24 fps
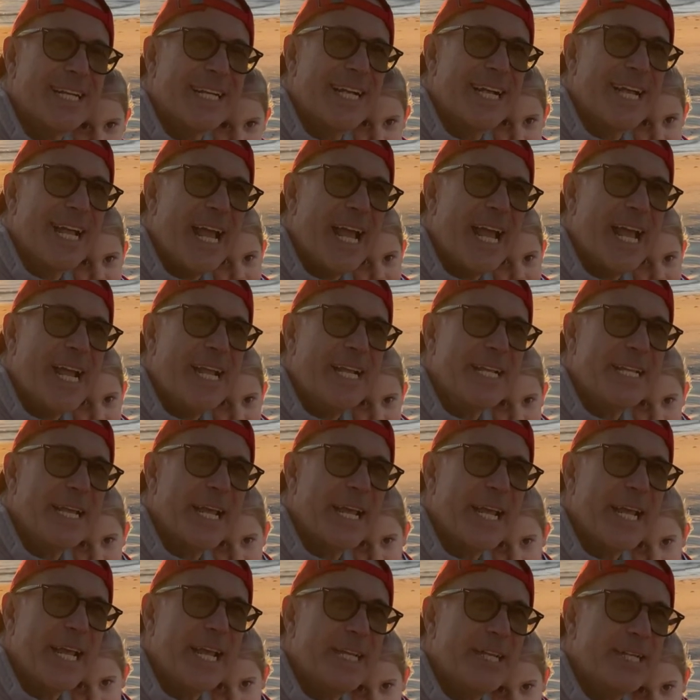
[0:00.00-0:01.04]
And
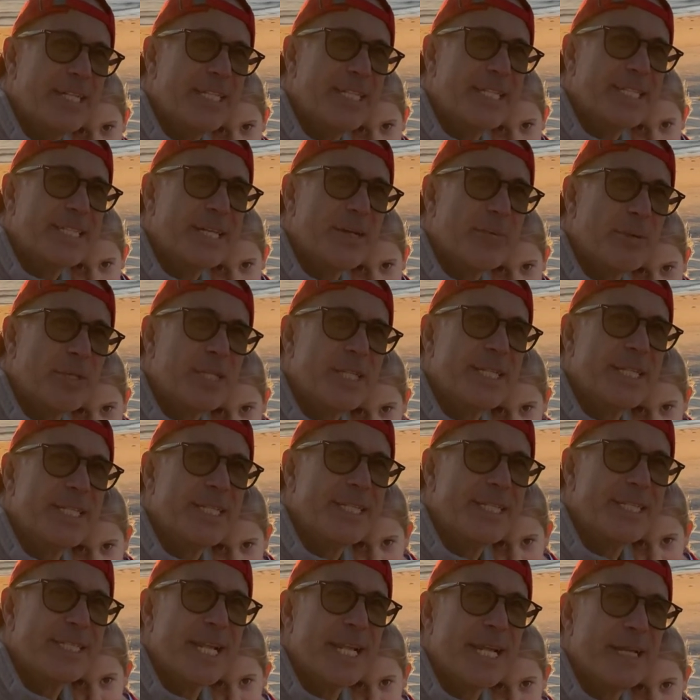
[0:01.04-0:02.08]
your sister? What's your
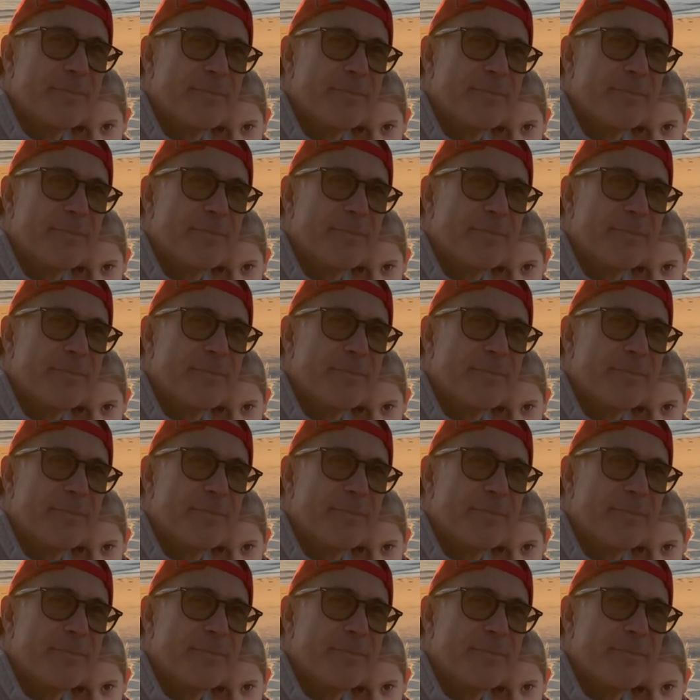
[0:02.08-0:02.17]
sister's name?